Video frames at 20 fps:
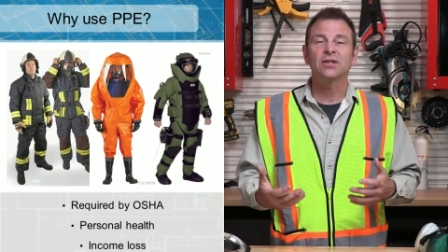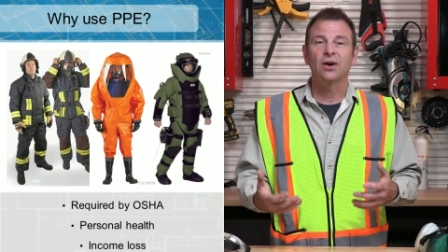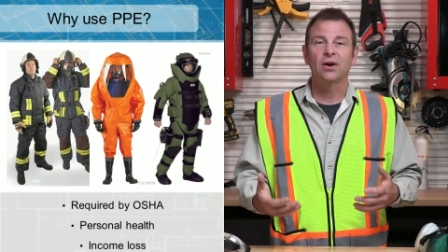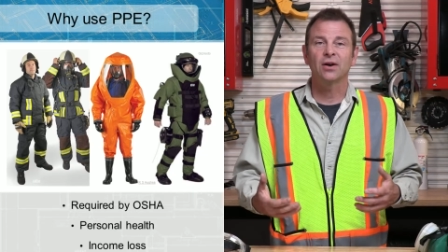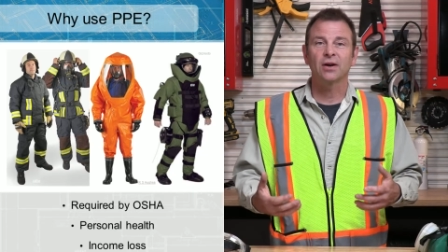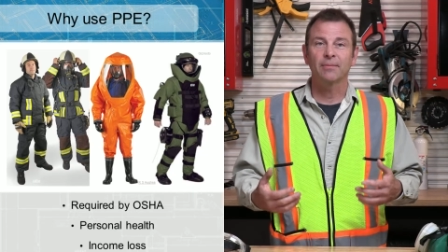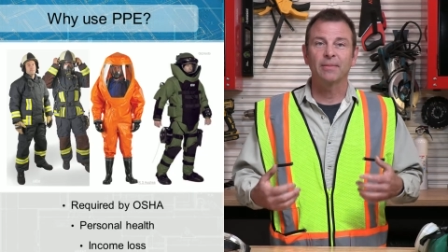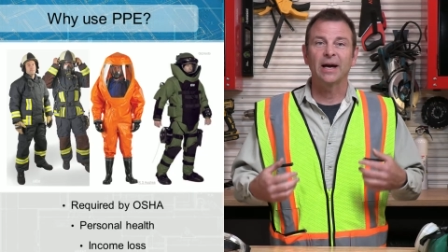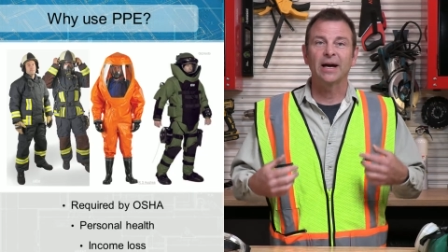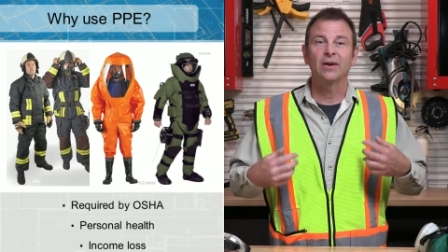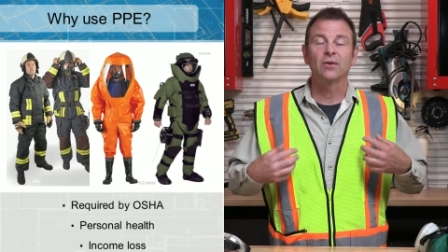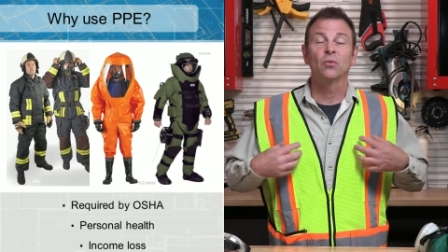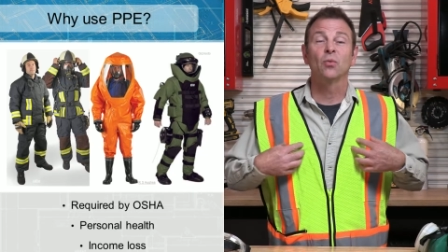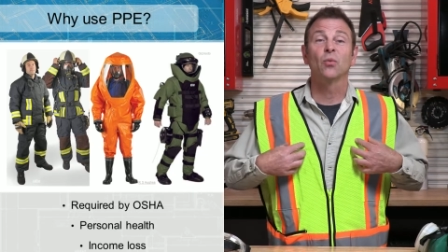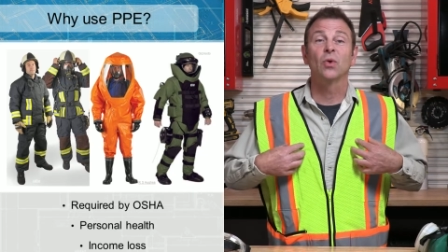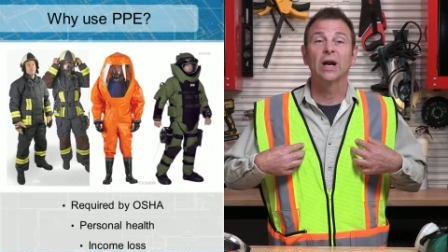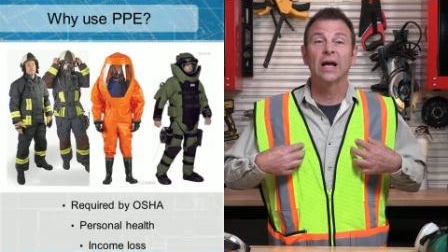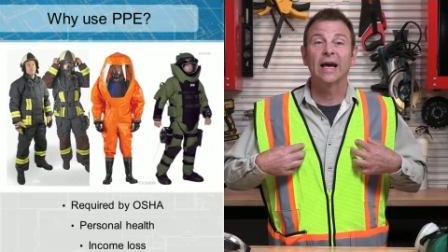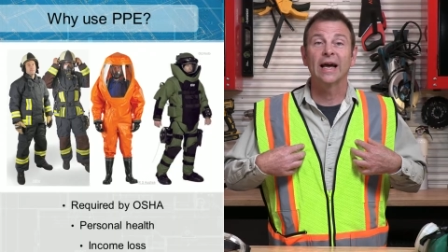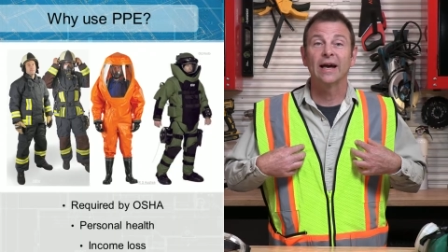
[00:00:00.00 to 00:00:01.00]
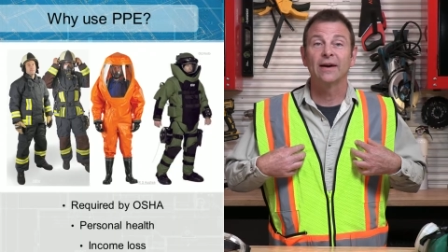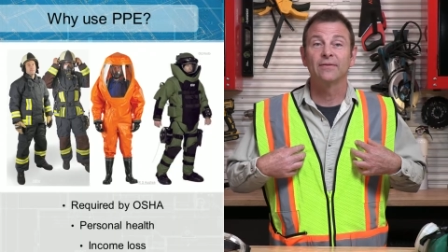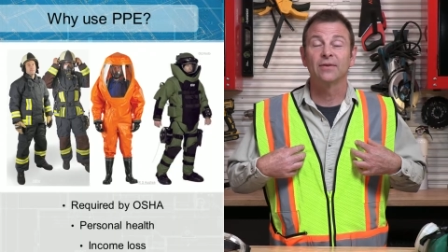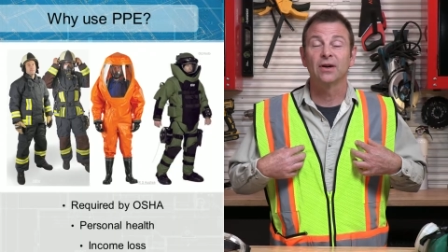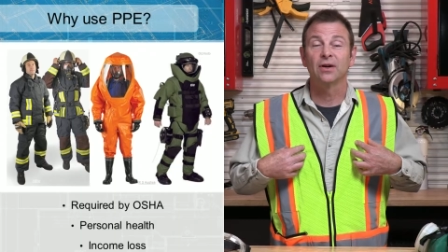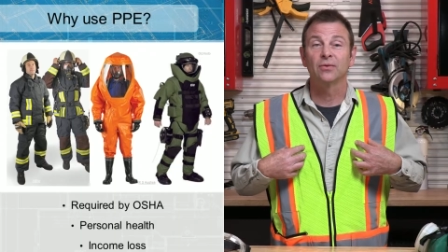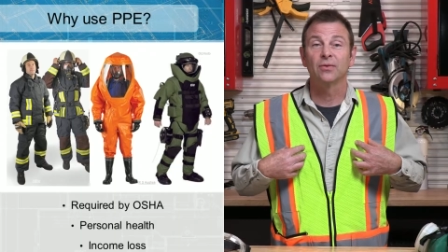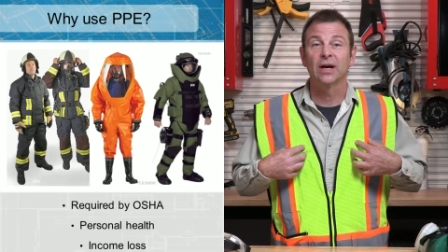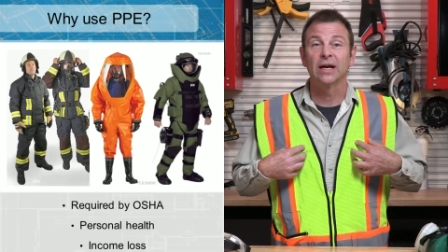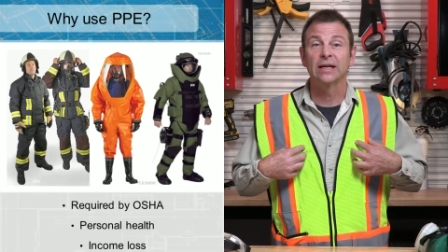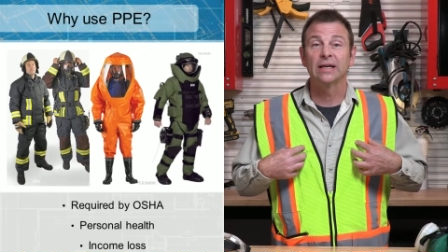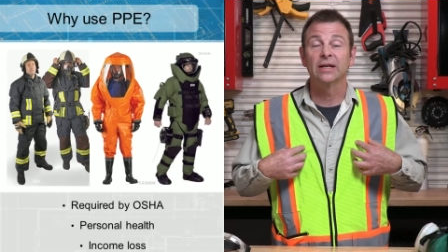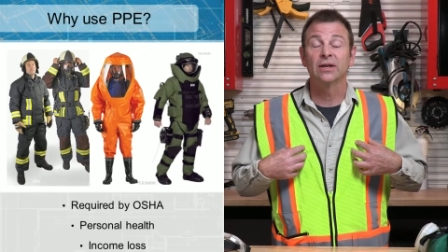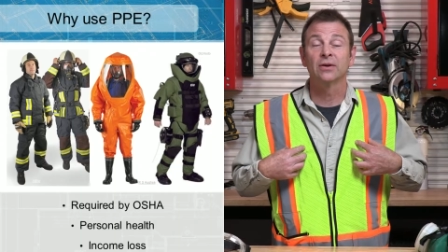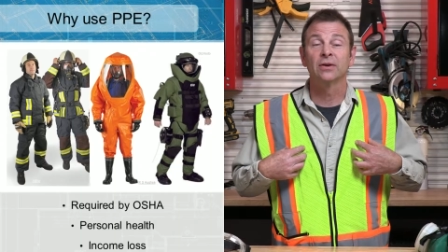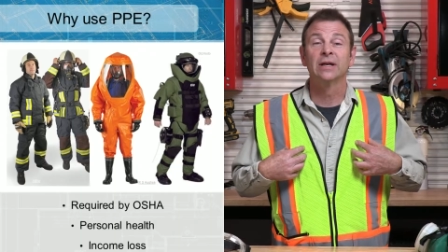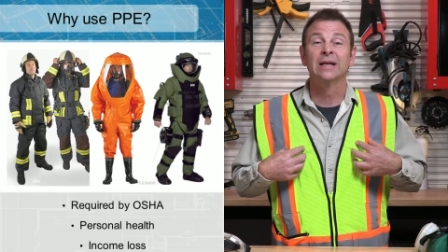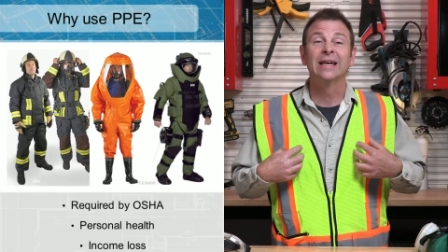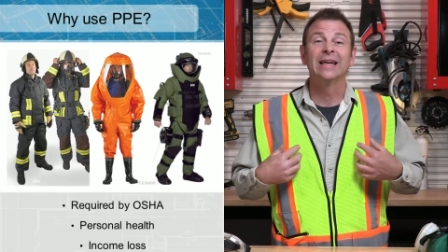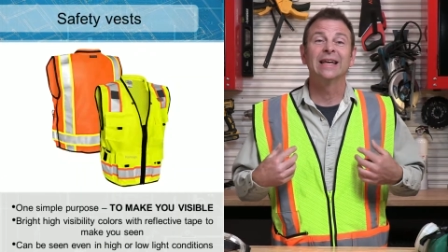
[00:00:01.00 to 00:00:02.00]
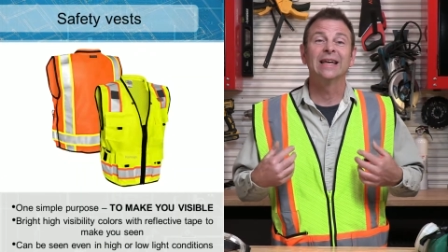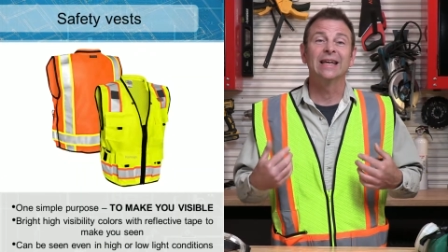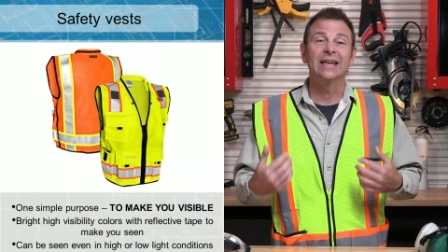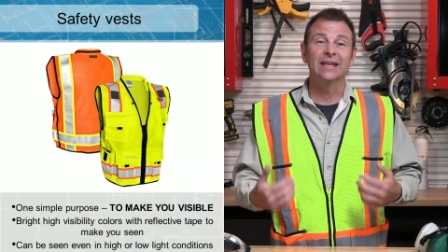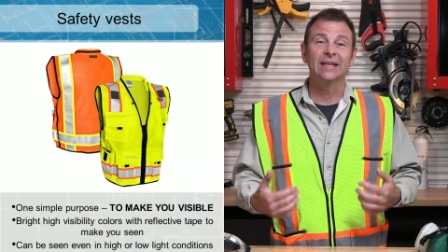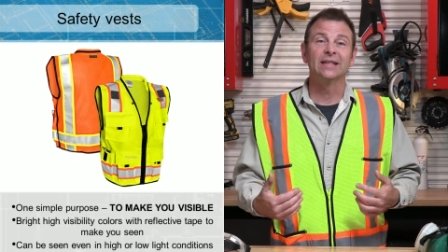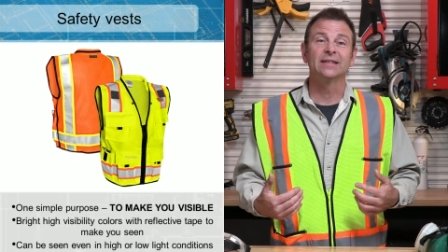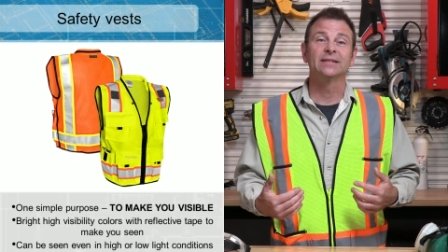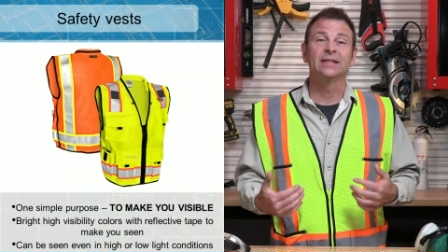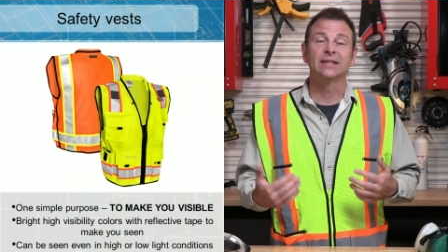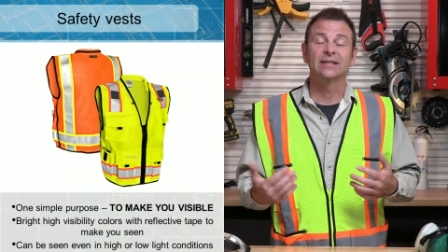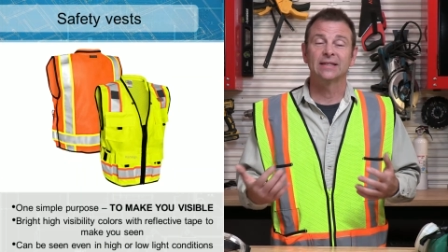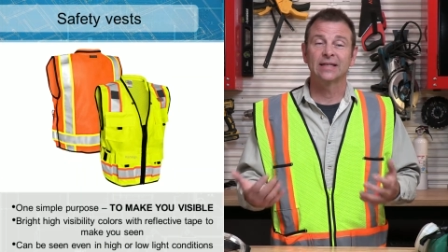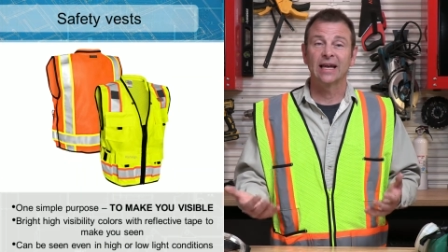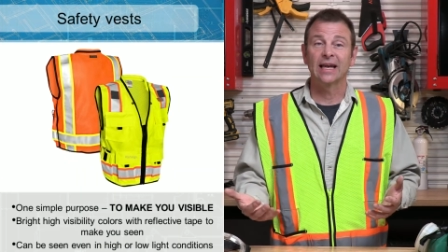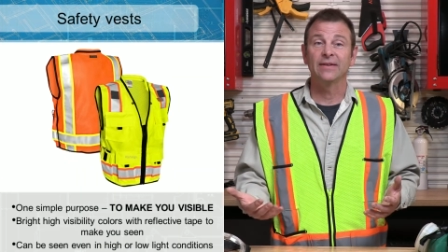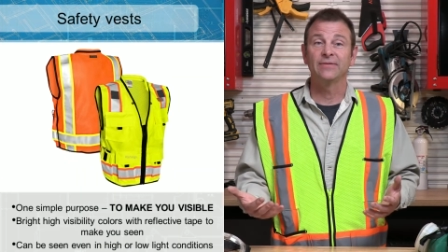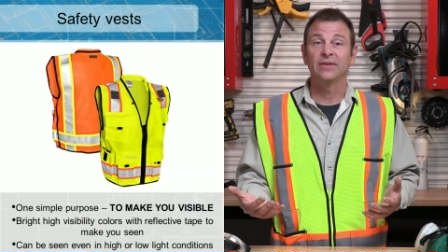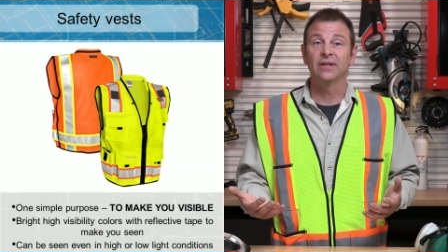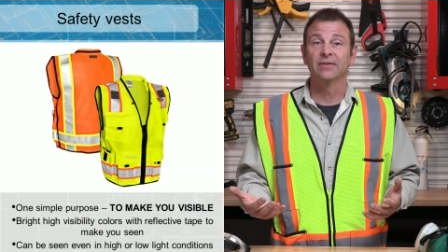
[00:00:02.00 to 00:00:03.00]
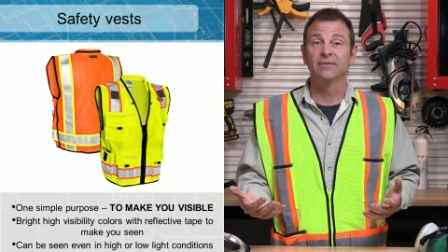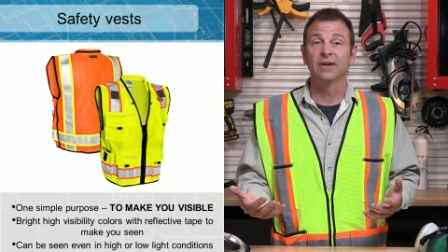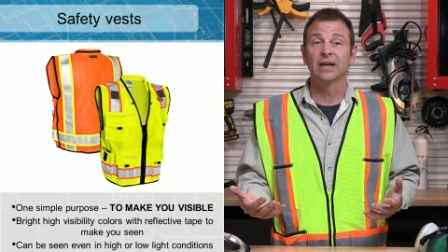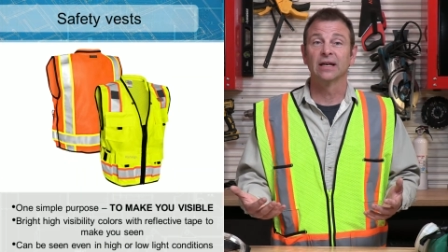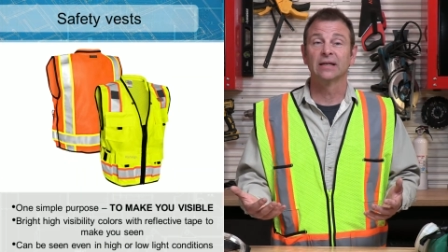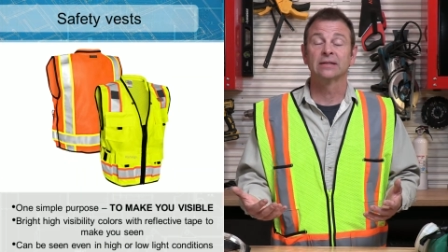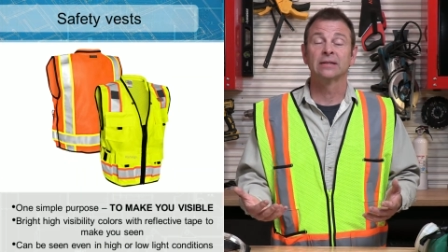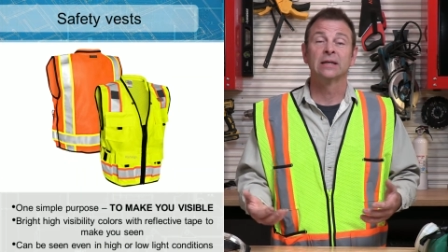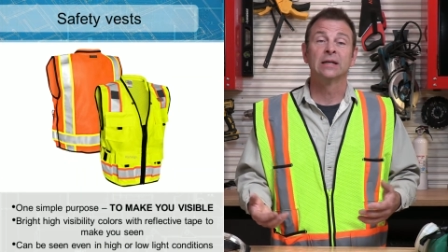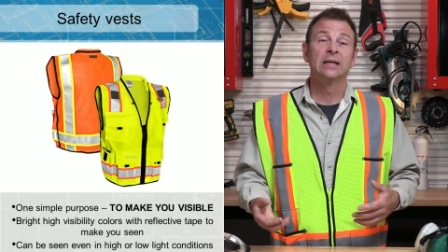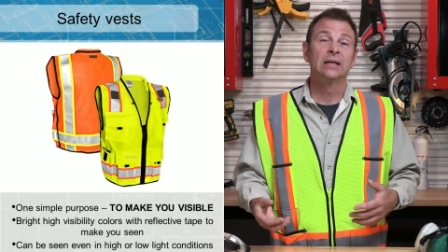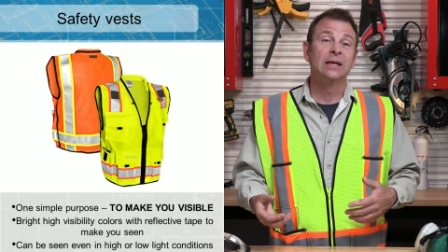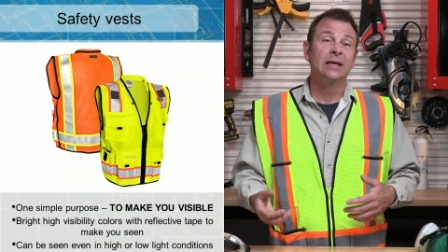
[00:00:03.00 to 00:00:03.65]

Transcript: talk about what I have on right here. It is a safety vest.